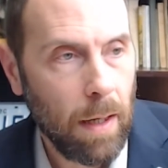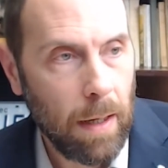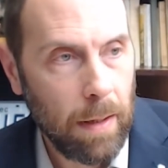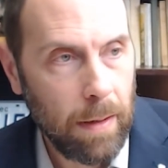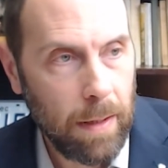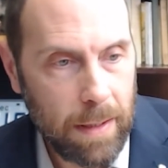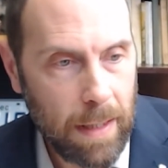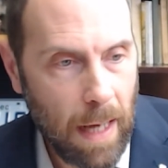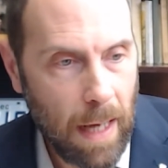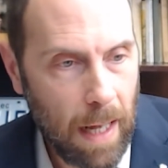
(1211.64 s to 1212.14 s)

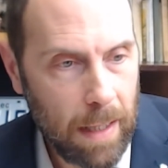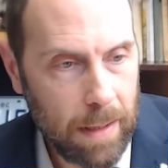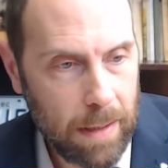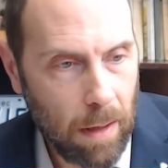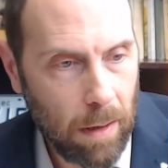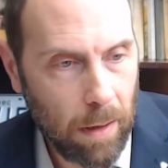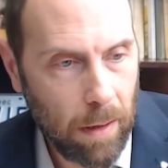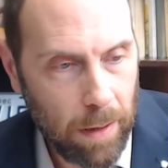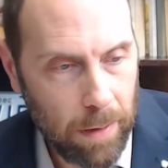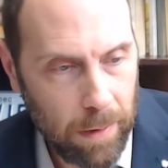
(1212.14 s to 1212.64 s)
these ads
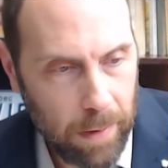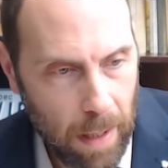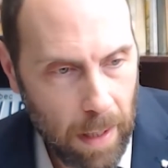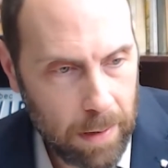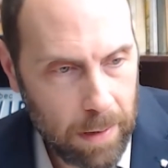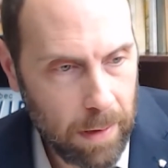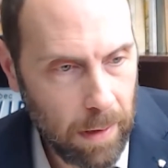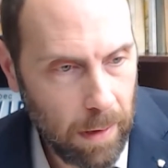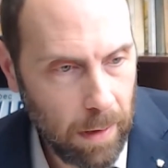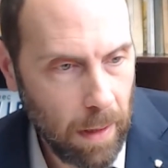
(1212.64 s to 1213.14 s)
are
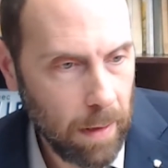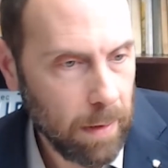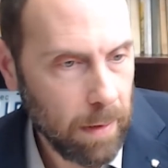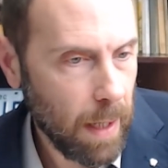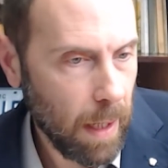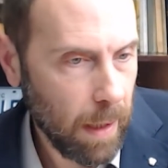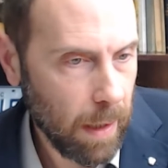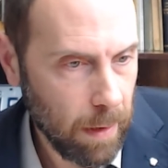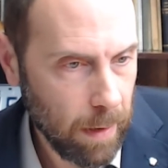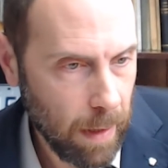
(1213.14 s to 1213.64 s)
contested and
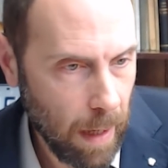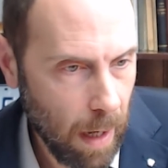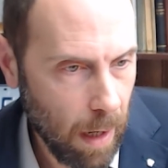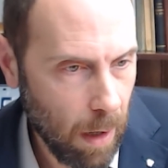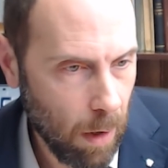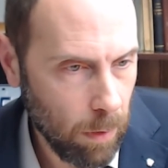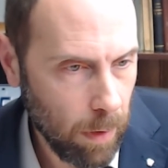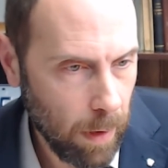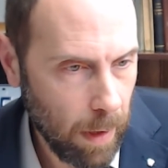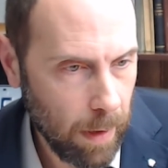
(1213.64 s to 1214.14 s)
taken
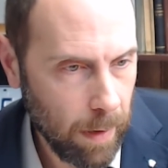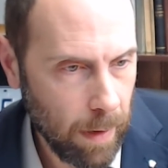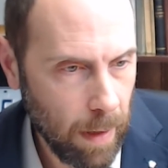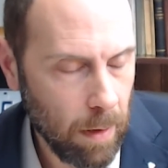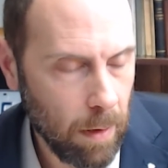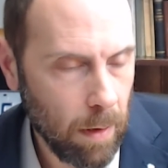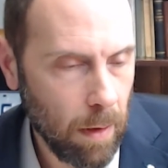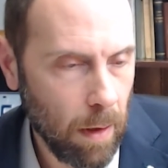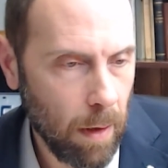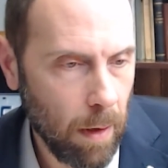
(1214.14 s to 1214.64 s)
down, and
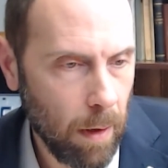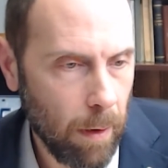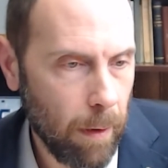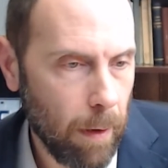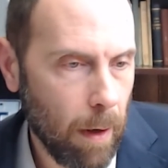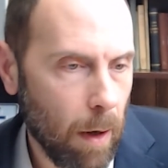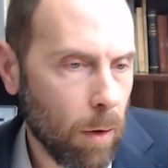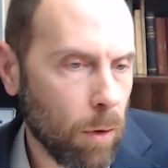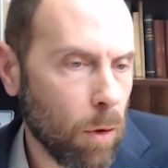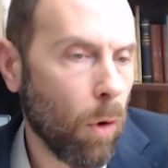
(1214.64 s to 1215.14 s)
then
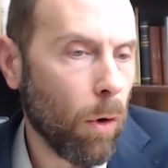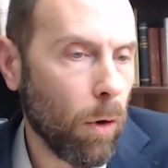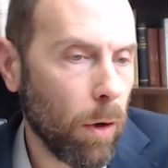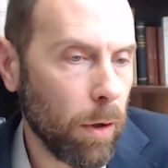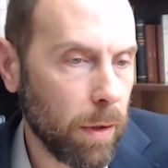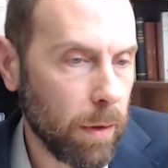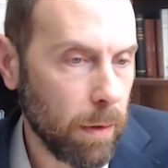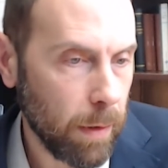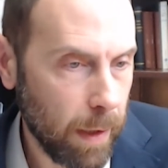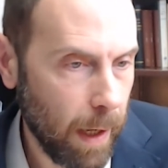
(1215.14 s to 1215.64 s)
a
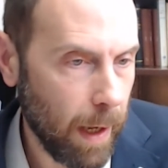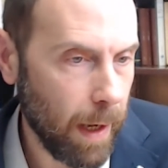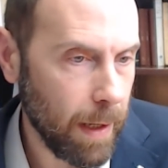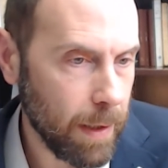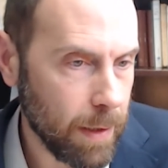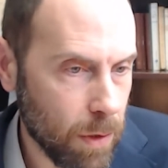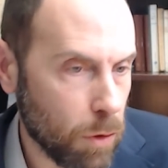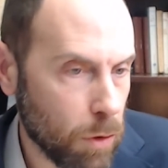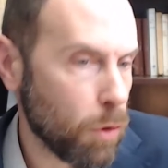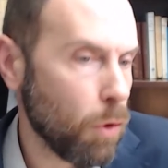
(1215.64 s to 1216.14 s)
court
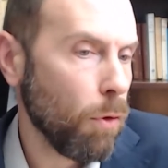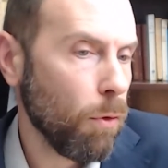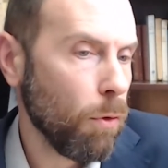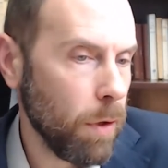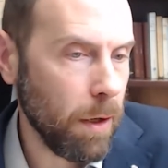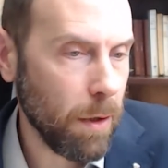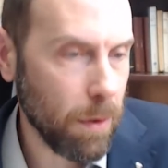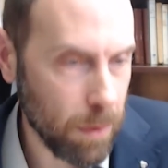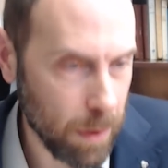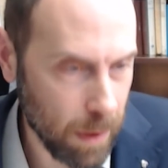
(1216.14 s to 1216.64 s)
case 2
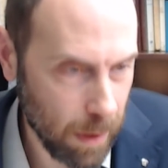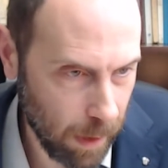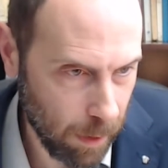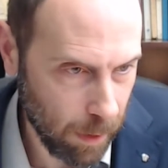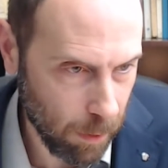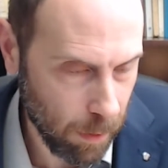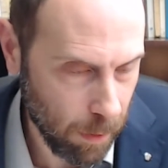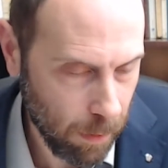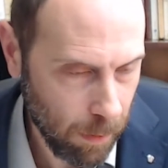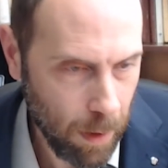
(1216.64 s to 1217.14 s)
years
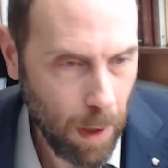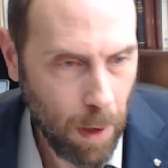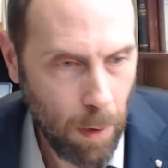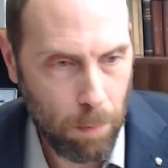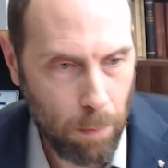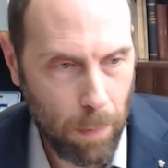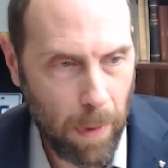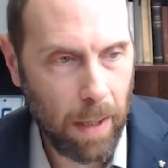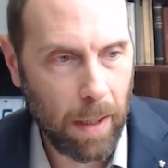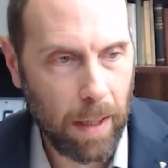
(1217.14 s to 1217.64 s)
later
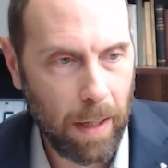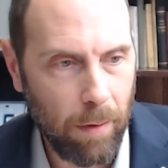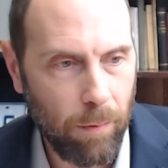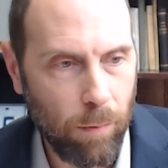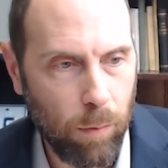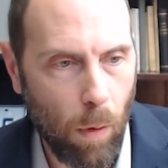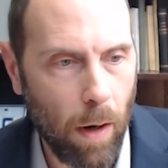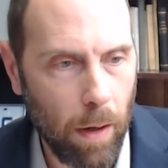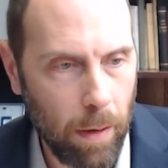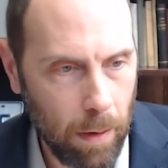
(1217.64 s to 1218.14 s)
may give
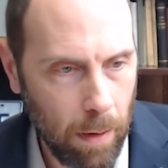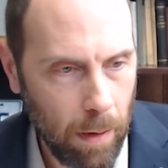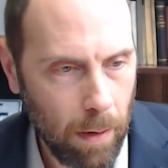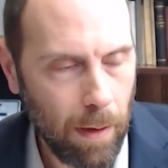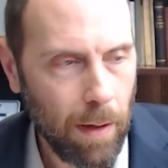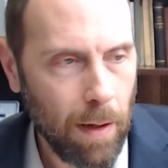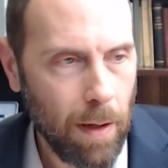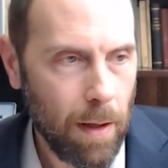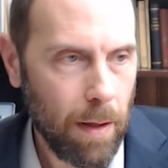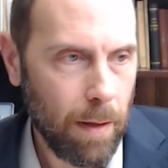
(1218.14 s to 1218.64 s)
one
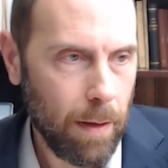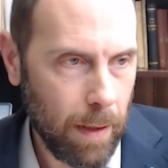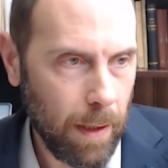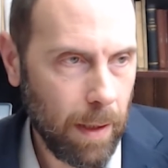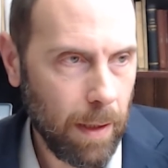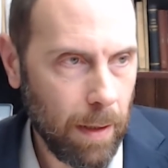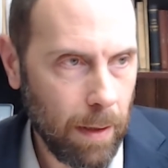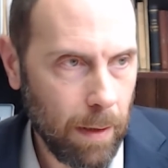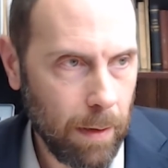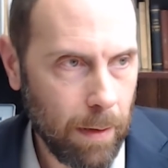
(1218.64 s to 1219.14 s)

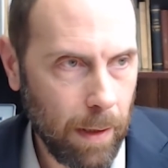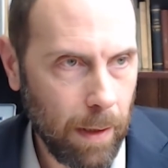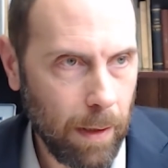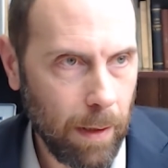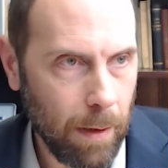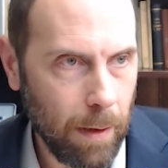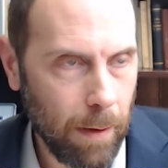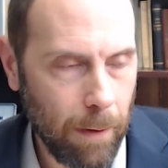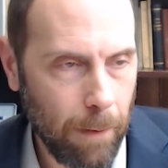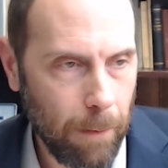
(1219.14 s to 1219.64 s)
the
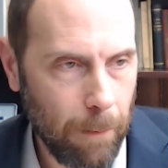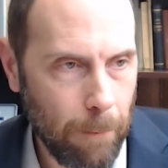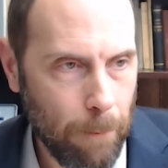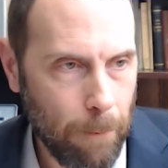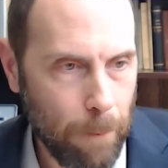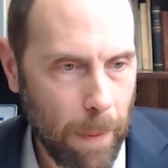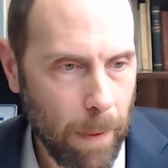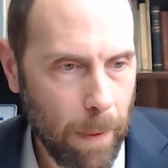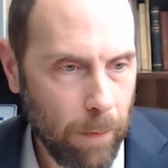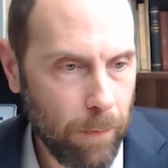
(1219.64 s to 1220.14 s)

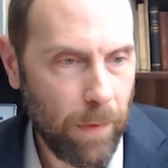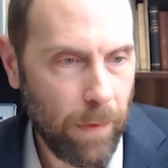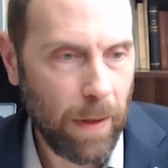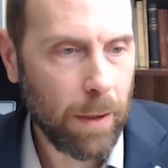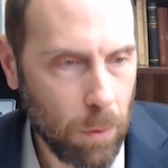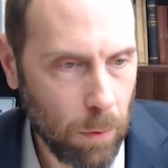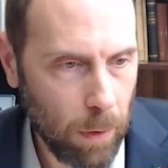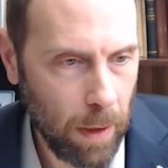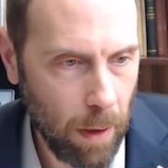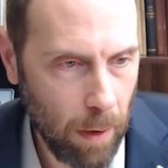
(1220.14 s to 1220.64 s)

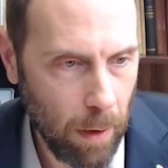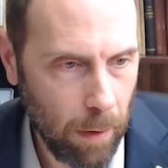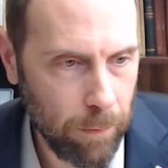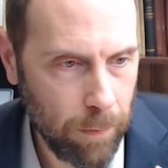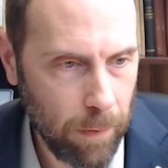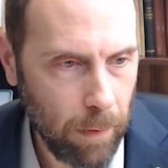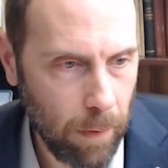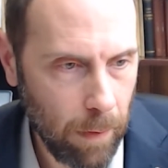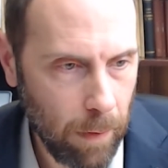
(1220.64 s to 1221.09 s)
victory of